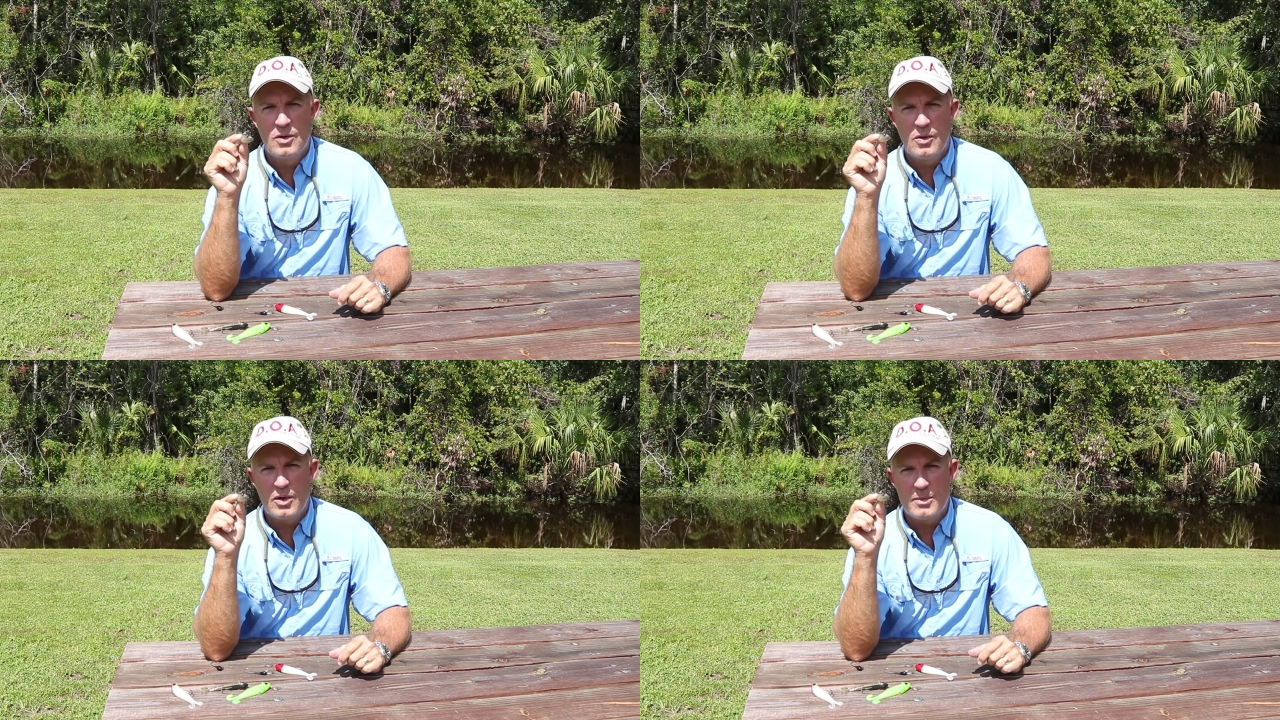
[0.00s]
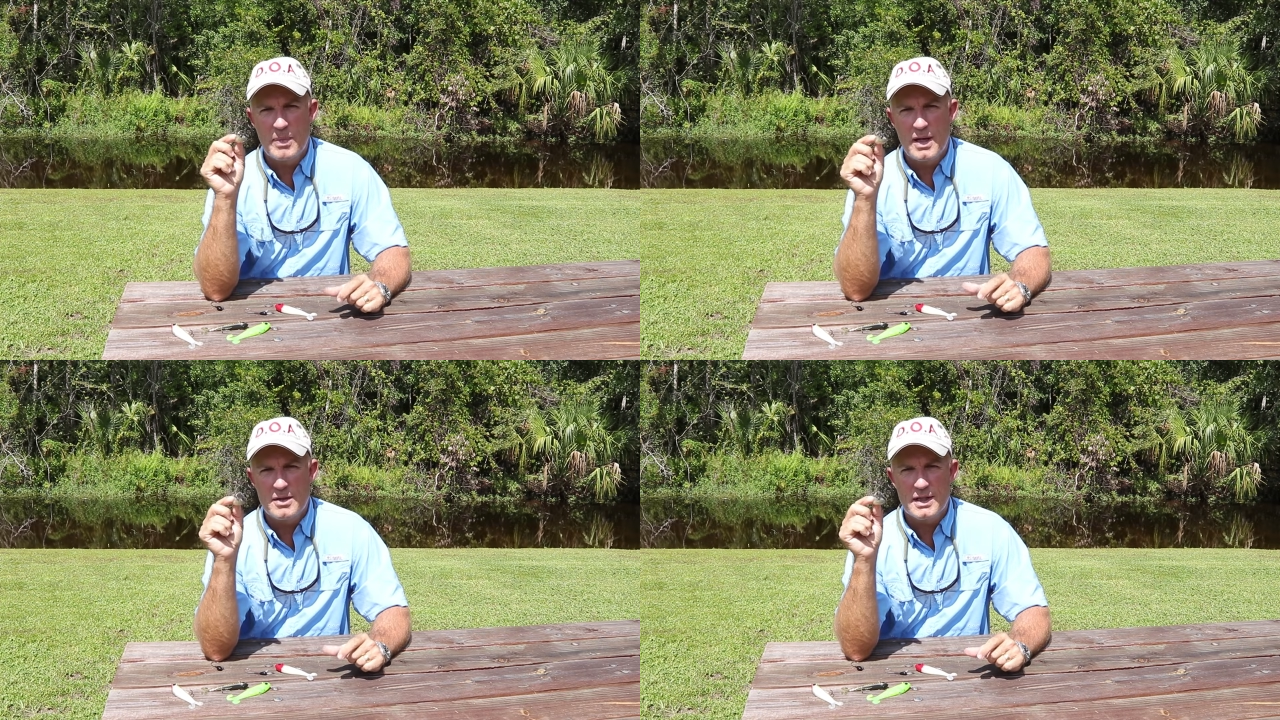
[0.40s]
or
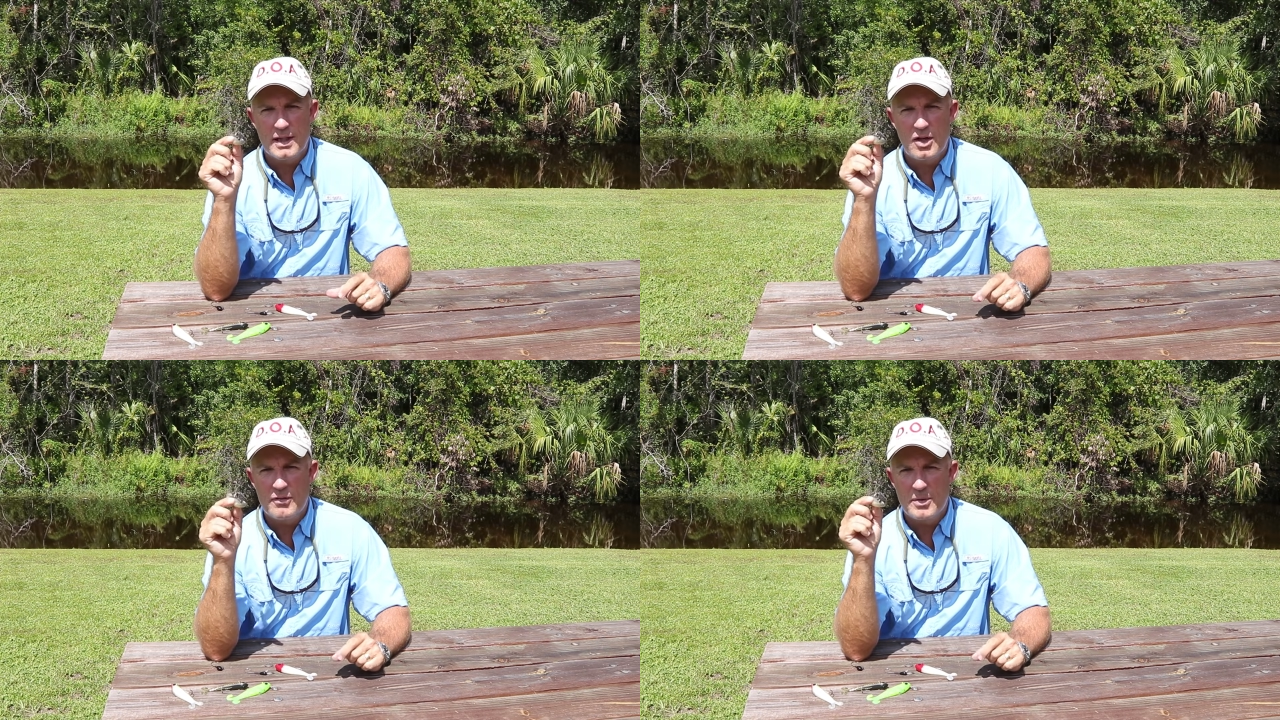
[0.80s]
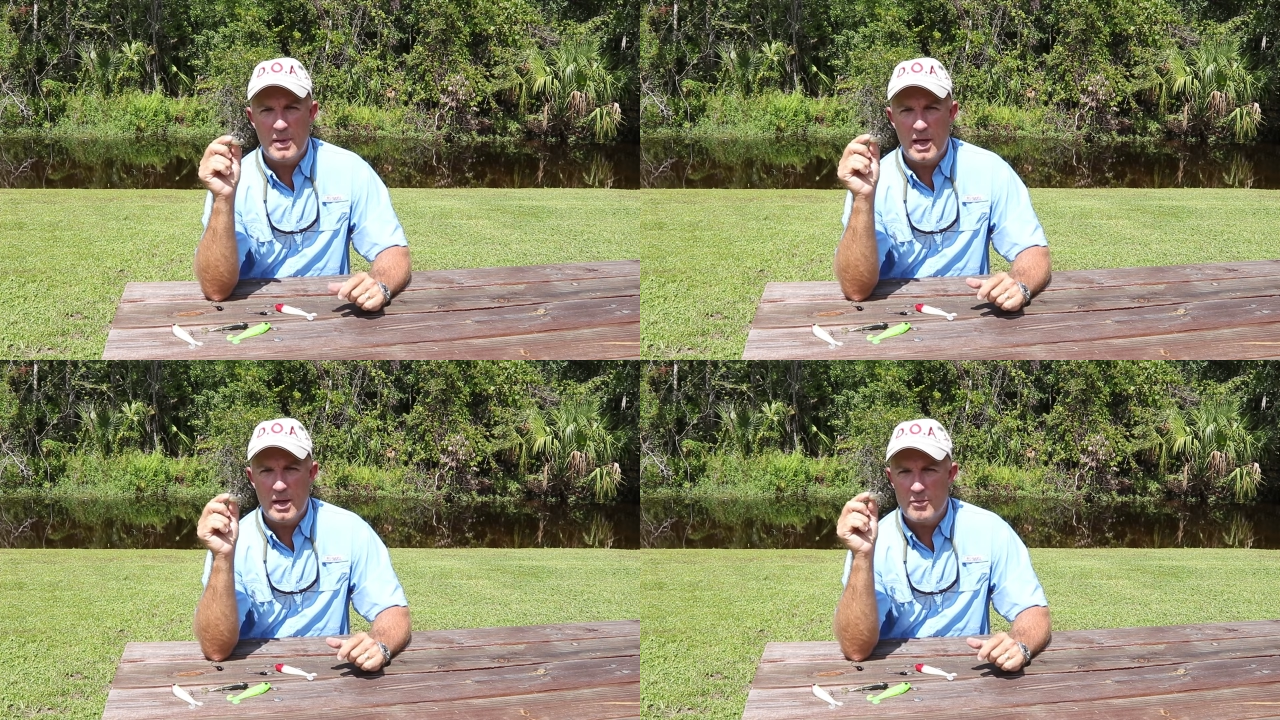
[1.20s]
bouncing it off the
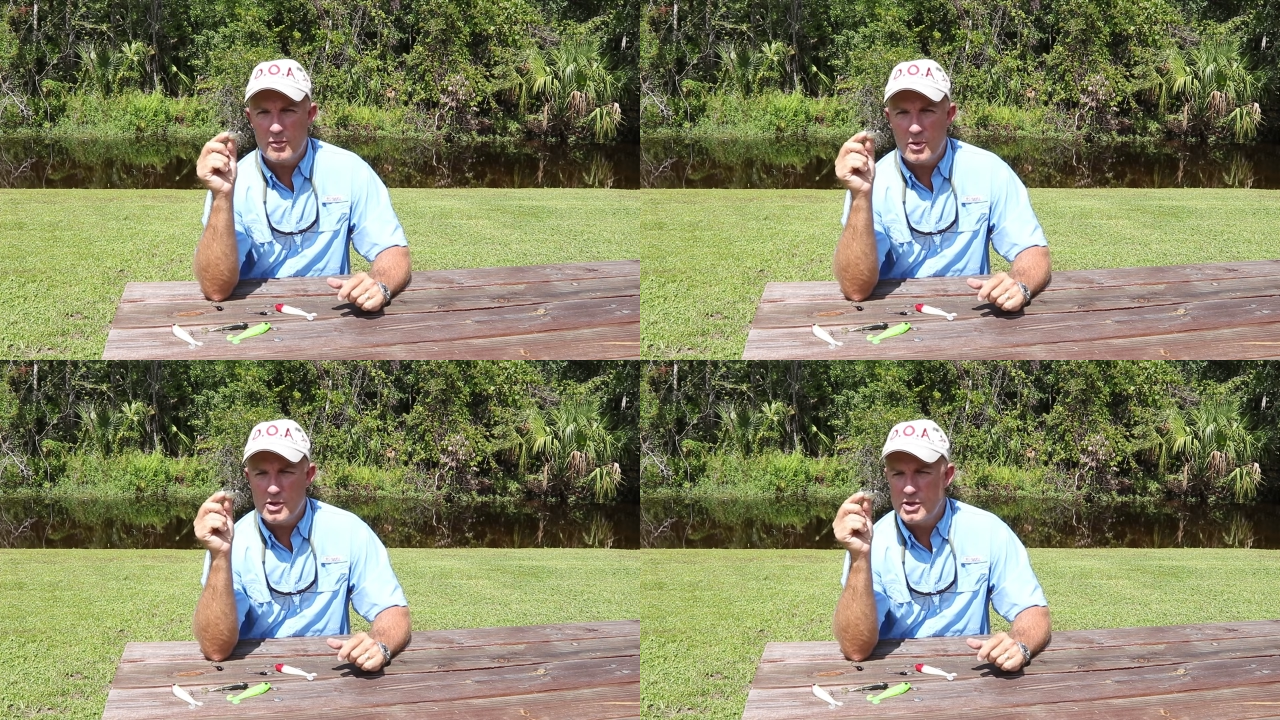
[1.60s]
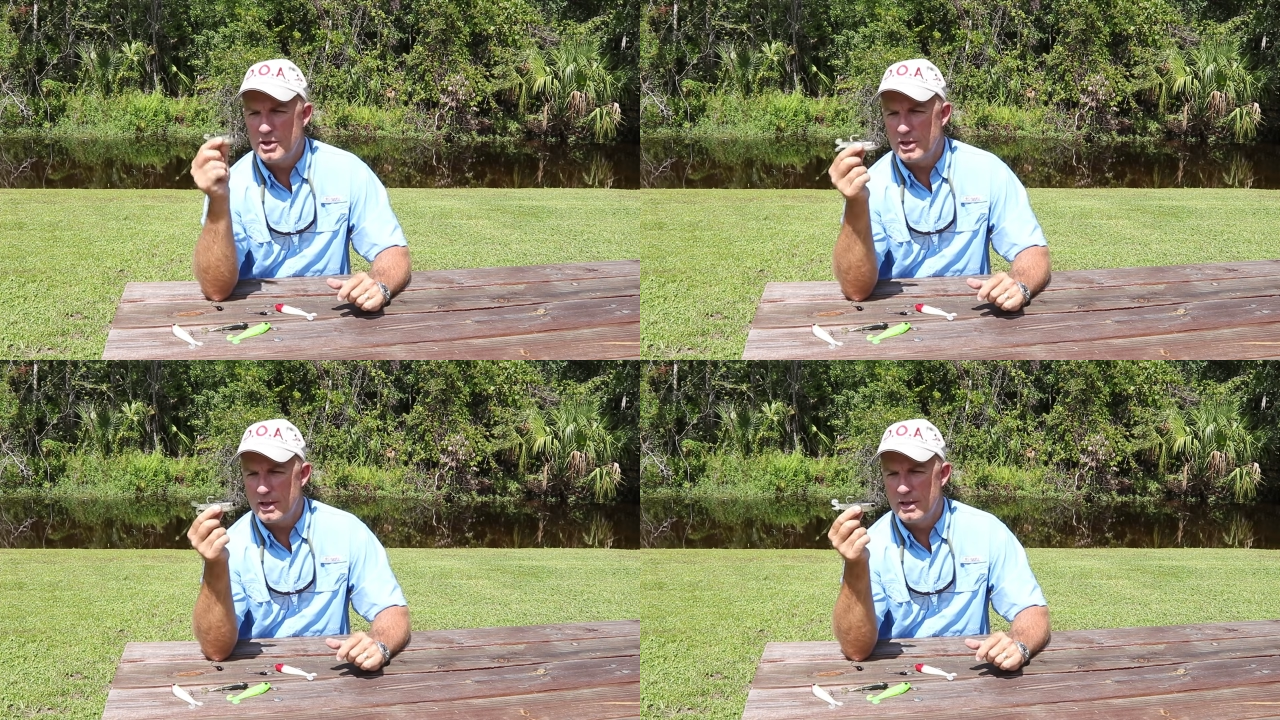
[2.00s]
bottom for
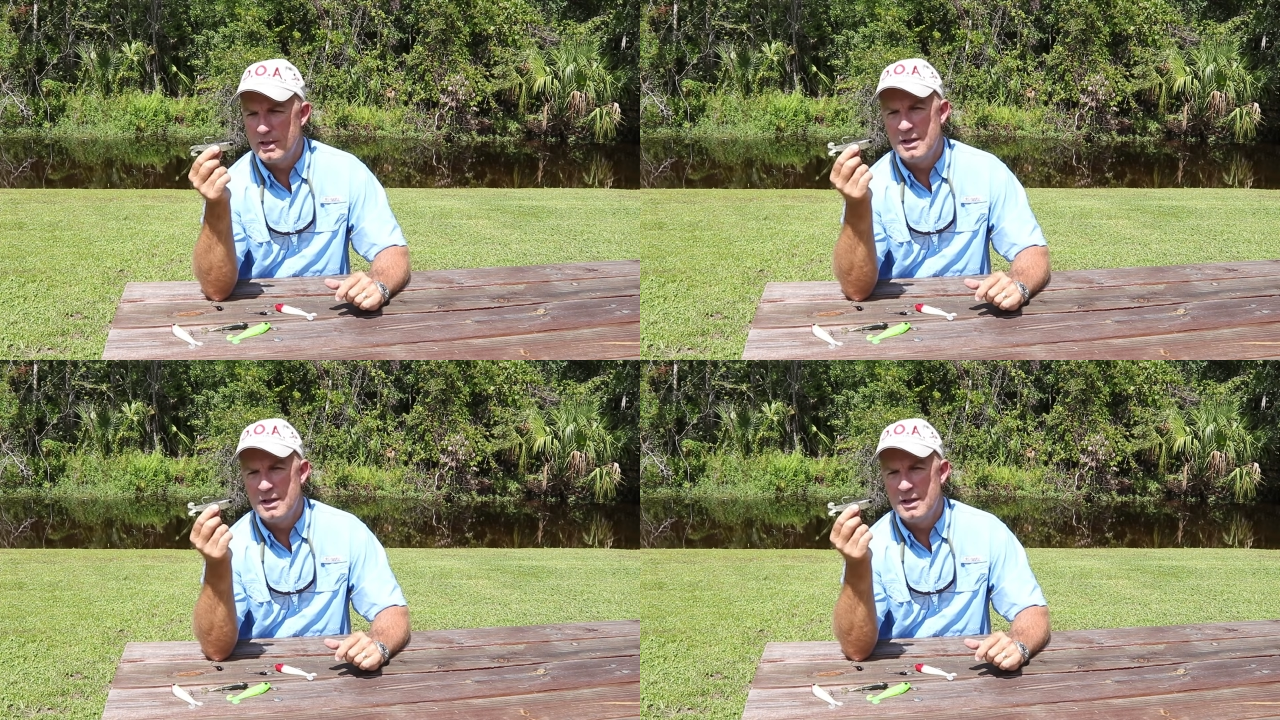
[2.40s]
snook.